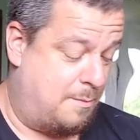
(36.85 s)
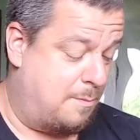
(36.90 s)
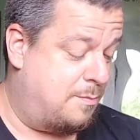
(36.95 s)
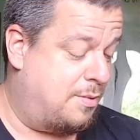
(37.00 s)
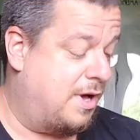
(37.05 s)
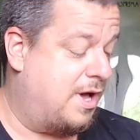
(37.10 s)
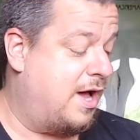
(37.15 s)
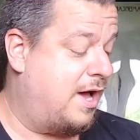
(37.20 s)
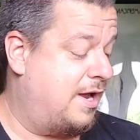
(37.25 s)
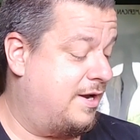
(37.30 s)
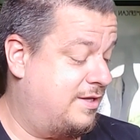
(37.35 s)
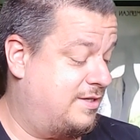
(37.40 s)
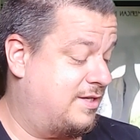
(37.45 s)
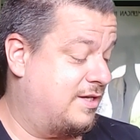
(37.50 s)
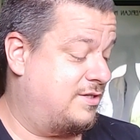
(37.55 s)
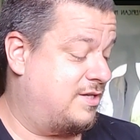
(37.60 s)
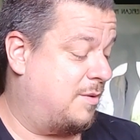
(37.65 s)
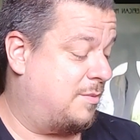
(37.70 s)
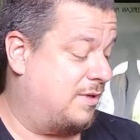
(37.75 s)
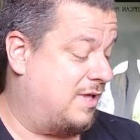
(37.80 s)
but it's
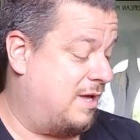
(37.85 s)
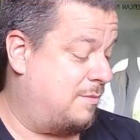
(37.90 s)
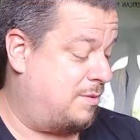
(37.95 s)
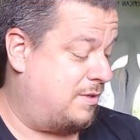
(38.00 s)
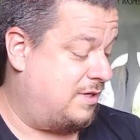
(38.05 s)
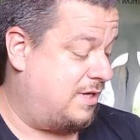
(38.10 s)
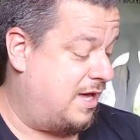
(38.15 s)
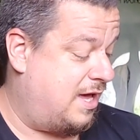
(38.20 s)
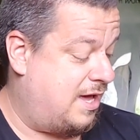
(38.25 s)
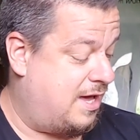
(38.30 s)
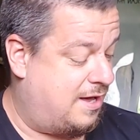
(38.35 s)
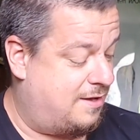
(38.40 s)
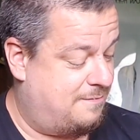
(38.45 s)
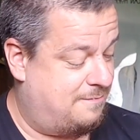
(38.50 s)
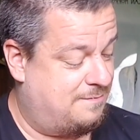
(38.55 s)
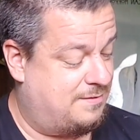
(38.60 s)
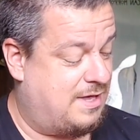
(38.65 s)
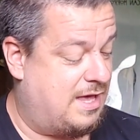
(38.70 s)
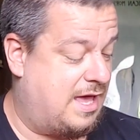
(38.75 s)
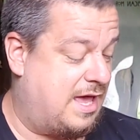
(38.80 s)
a double IPA
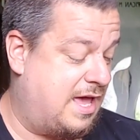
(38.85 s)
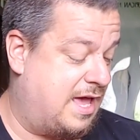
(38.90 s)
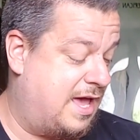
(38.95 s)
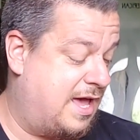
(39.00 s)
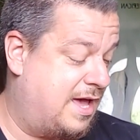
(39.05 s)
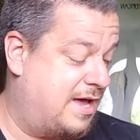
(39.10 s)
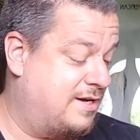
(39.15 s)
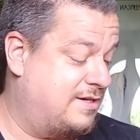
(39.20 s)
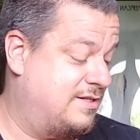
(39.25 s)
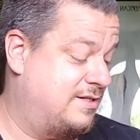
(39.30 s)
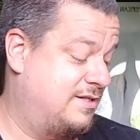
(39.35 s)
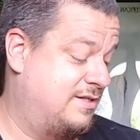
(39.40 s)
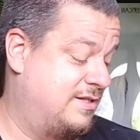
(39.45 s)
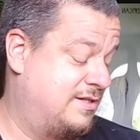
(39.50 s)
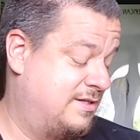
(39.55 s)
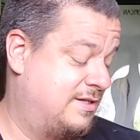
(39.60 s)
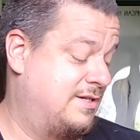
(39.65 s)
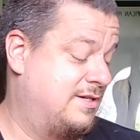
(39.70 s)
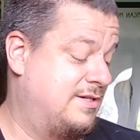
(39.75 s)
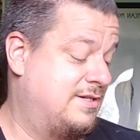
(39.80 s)
and
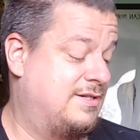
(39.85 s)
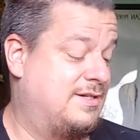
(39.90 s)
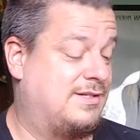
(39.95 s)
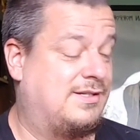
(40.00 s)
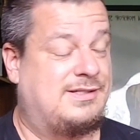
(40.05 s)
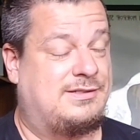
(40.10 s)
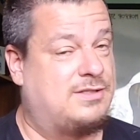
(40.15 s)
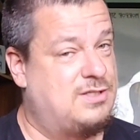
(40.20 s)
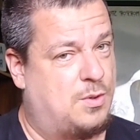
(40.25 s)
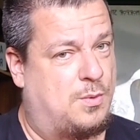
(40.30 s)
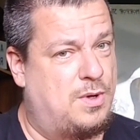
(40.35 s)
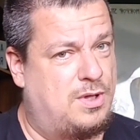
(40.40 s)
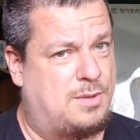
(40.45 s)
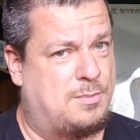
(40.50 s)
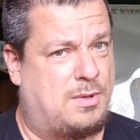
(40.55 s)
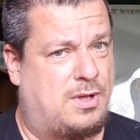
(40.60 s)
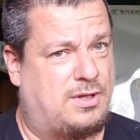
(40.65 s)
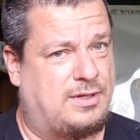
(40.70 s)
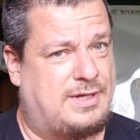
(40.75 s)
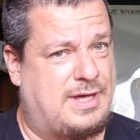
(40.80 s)
it's a
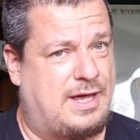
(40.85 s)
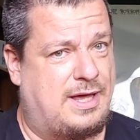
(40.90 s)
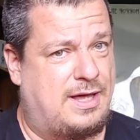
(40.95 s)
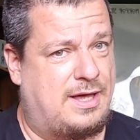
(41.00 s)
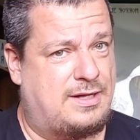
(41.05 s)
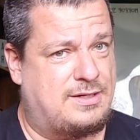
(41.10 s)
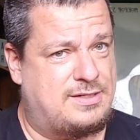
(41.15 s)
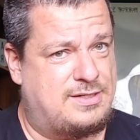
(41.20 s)
ball can.